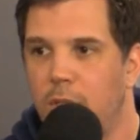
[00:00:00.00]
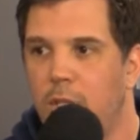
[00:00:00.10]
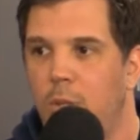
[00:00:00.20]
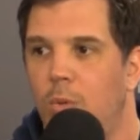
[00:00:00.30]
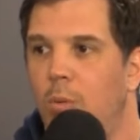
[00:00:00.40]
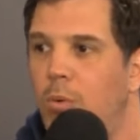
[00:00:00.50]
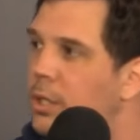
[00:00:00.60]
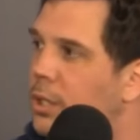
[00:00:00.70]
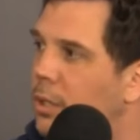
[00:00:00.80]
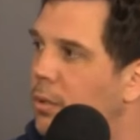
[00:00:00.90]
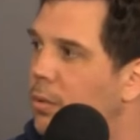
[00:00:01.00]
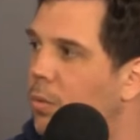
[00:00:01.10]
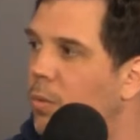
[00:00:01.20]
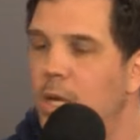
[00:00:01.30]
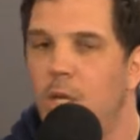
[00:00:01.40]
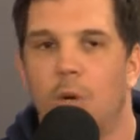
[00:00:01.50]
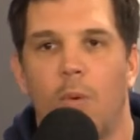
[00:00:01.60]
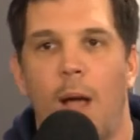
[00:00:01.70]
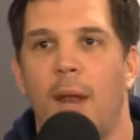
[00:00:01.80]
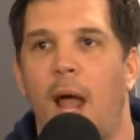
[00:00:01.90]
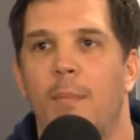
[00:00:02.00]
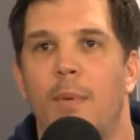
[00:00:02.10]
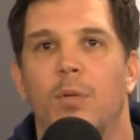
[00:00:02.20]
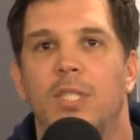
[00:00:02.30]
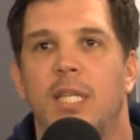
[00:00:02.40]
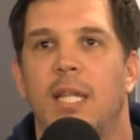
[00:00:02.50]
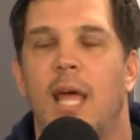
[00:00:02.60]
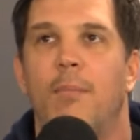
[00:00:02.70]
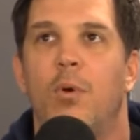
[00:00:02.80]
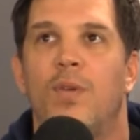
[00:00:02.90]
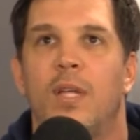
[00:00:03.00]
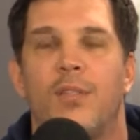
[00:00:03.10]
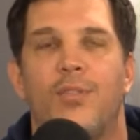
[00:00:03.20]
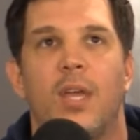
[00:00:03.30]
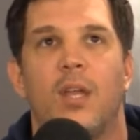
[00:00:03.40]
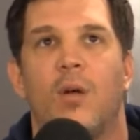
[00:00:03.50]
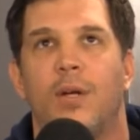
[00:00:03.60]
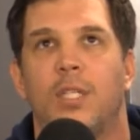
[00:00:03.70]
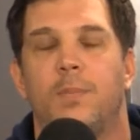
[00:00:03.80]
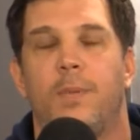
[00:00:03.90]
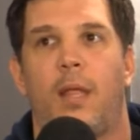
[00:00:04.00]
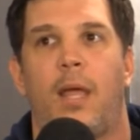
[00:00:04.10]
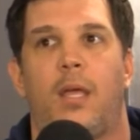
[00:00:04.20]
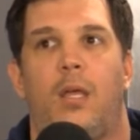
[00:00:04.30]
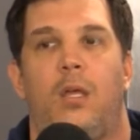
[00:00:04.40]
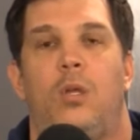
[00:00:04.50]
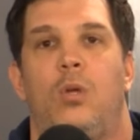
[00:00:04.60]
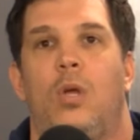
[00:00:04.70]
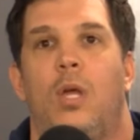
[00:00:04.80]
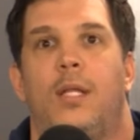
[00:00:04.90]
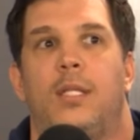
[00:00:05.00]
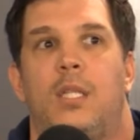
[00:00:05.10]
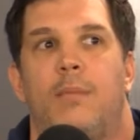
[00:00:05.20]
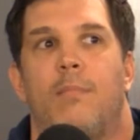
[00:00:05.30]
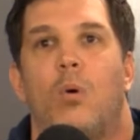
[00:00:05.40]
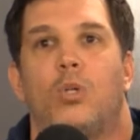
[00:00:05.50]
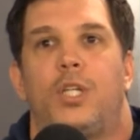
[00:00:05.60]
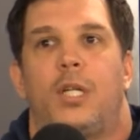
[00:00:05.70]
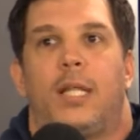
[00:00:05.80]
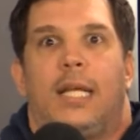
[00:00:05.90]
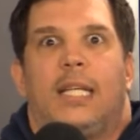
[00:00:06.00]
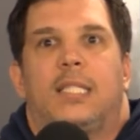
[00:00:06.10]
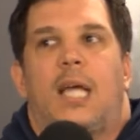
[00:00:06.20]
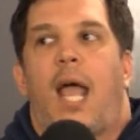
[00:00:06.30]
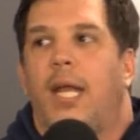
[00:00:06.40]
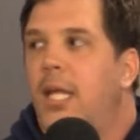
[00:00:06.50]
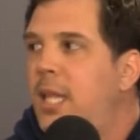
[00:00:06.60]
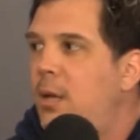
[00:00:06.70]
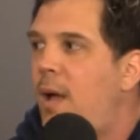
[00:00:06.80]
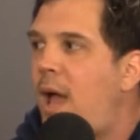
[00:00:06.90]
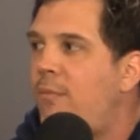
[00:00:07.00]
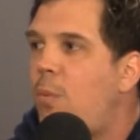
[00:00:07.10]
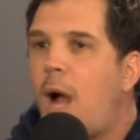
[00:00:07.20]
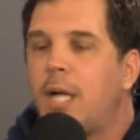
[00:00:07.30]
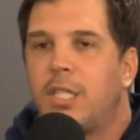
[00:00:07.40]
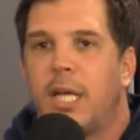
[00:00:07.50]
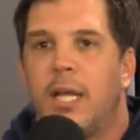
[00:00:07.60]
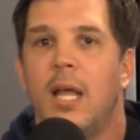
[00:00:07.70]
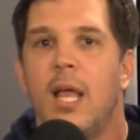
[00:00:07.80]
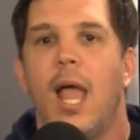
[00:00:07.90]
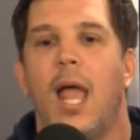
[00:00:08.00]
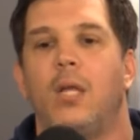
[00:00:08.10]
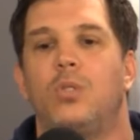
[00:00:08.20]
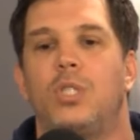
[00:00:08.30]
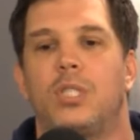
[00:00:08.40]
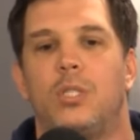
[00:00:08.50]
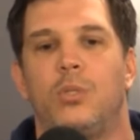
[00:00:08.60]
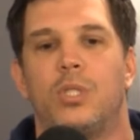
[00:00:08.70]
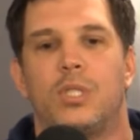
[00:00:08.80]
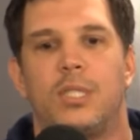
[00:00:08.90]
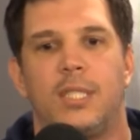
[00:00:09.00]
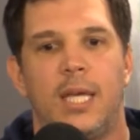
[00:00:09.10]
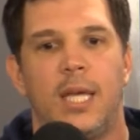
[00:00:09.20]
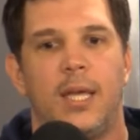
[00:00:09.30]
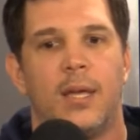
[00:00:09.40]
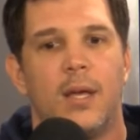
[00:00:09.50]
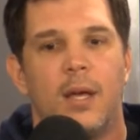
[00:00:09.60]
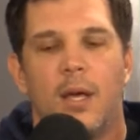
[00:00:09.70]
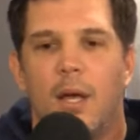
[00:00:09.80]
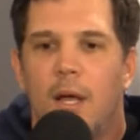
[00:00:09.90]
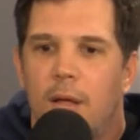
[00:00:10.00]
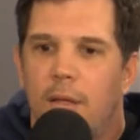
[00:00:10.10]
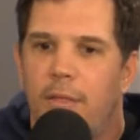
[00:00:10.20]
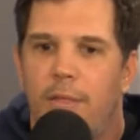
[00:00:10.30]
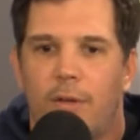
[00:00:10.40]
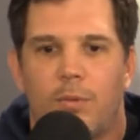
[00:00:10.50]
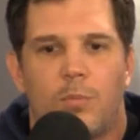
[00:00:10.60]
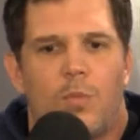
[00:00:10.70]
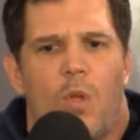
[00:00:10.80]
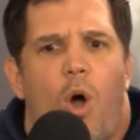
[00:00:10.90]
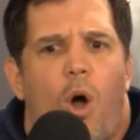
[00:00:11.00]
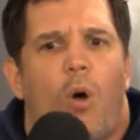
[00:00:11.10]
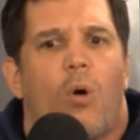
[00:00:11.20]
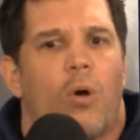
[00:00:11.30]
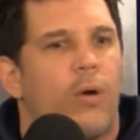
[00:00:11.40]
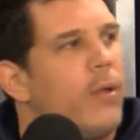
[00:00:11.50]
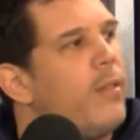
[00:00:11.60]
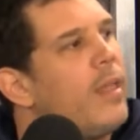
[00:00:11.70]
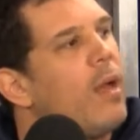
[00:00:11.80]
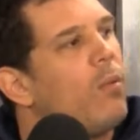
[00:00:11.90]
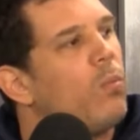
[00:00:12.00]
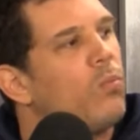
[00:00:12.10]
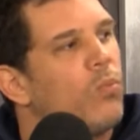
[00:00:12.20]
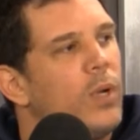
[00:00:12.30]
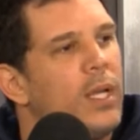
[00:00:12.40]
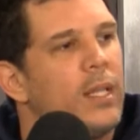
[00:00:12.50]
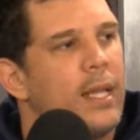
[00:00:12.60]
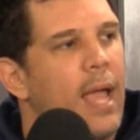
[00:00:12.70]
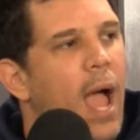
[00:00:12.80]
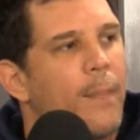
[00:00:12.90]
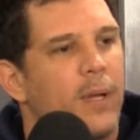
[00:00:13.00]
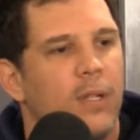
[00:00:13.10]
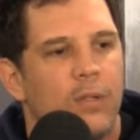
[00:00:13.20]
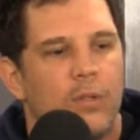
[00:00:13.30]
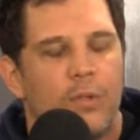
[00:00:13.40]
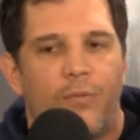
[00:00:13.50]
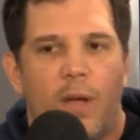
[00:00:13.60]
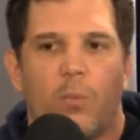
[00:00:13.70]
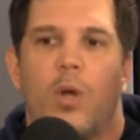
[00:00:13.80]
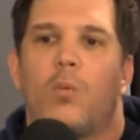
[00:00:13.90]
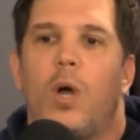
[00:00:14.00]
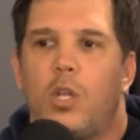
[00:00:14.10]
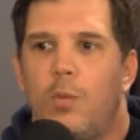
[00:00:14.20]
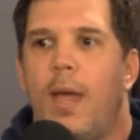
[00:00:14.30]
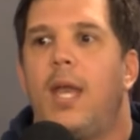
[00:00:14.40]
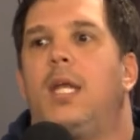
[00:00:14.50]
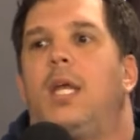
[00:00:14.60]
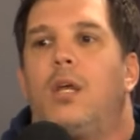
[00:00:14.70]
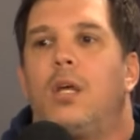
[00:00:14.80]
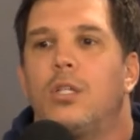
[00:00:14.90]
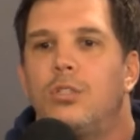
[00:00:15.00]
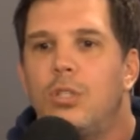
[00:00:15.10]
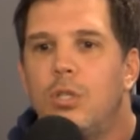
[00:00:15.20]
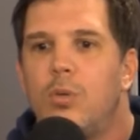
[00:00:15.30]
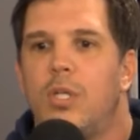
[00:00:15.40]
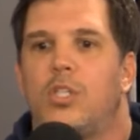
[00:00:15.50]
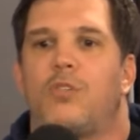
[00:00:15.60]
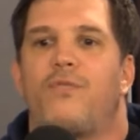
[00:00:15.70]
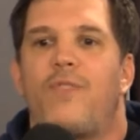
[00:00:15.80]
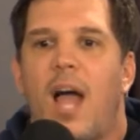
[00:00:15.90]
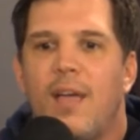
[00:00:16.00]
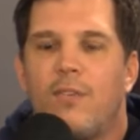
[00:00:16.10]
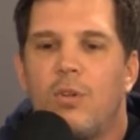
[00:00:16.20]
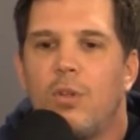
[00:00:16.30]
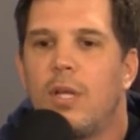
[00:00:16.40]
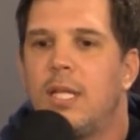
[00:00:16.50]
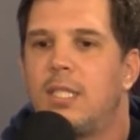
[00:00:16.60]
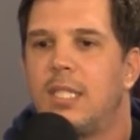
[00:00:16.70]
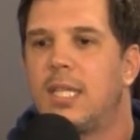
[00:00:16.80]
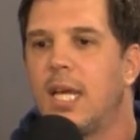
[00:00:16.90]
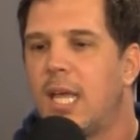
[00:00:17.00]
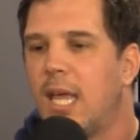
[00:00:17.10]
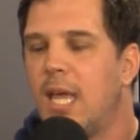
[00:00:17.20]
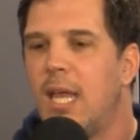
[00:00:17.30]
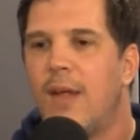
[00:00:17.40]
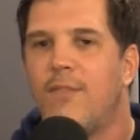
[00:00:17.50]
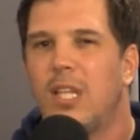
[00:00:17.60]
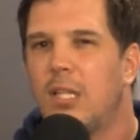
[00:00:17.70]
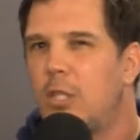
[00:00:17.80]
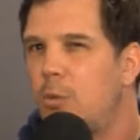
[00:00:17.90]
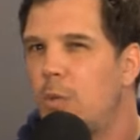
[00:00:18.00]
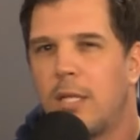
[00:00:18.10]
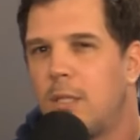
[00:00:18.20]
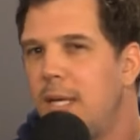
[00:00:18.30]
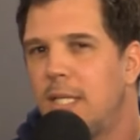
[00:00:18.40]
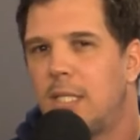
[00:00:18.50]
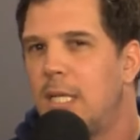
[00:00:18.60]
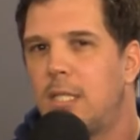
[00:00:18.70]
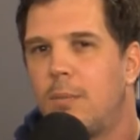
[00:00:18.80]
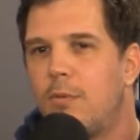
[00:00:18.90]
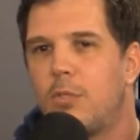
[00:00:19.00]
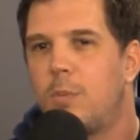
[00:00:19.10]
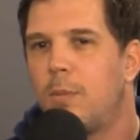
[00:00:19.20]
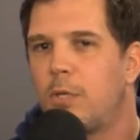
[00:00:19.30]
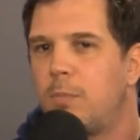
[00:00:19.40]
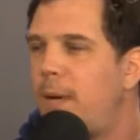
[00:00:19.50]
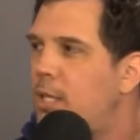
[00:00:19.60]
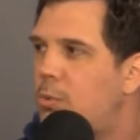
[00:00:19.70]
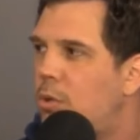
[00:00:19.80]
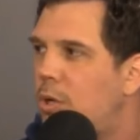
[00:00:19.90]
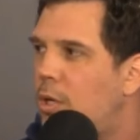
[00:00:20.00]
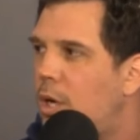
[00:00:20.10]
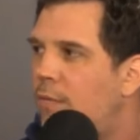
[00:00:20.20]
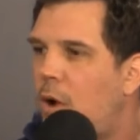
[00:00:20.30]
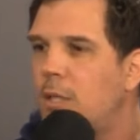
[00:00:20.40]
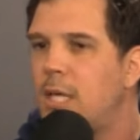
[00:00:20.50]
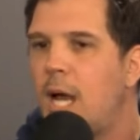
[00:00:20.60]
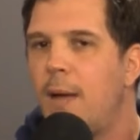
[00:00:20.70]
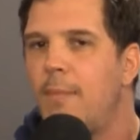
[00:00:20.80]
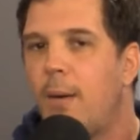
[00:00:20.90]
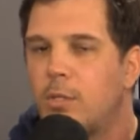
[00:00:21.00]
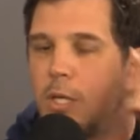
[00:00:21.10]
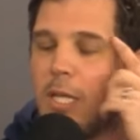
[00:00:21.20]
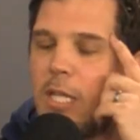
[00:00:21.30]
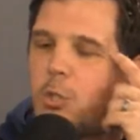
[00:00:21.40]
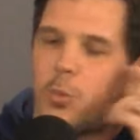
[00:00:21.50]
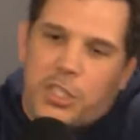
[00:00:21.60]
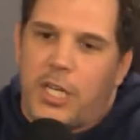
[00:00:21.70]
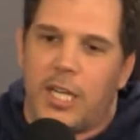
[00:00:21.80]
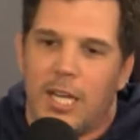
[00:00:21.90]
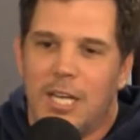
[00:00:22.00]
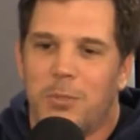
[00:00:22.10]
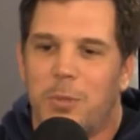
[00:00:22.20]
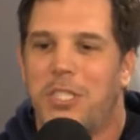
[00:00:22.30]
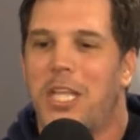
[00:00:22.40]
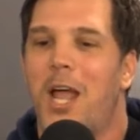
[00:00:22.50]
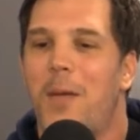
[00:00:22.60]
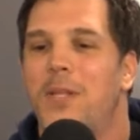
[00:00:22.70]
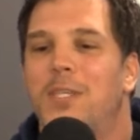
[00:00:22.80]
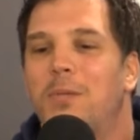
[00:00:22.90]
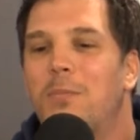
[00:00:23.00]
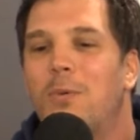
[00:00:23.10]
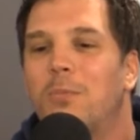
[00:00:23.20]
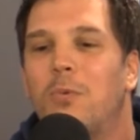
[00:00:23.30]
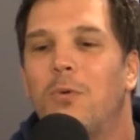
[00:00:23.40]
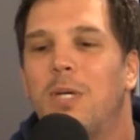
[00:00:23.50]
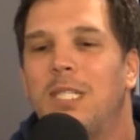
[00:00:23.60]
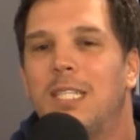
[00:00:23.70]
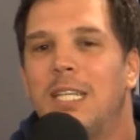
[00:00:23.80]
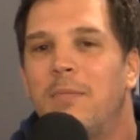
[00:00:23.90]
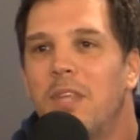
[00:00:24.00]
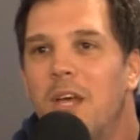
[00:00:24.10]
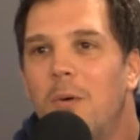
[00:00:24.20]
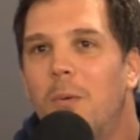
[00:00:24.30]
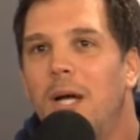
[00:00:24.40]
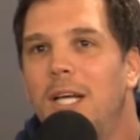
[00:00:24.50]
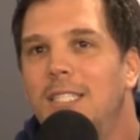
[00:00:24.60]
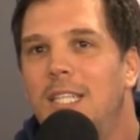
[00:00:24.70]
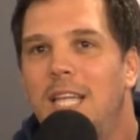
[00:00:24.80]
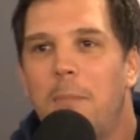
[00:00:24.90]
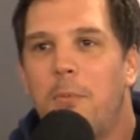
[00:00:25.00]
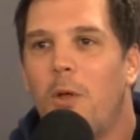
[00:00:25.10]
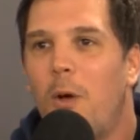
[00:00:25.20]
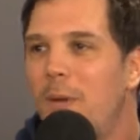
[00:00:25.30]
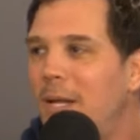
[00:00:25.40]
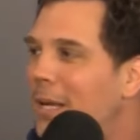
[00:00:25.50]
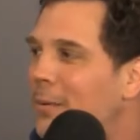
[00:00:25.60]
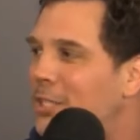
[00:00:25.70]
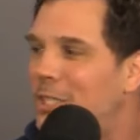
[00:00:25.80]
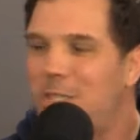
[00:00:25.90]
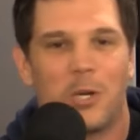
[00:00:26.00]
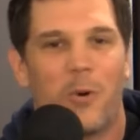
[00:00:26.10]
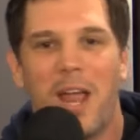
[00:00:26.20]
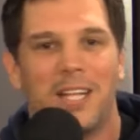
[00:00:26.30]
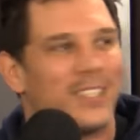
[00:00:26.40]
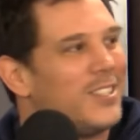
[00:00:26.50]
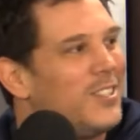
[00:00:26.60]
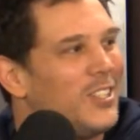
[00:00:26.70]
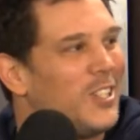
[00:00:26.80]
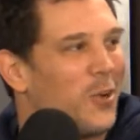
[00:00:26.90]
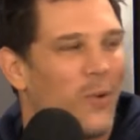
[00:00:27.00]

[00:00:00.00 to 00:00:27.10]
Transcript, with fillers: to World War II. When you're, I mean, I remember seeing that movie in the theater and just like you, the emotion, like the anxiety that you have watching mm. it, and you just you just see the horror that really happened and the fact what what humanity could do and the survival instincts kicking in and everything to, to me it's it's some of Spielberg's best work of all time that was and then switching switching that up and something more, more recently was the Deadpool opening it was Hell just yeah. the credits uh -huh. just the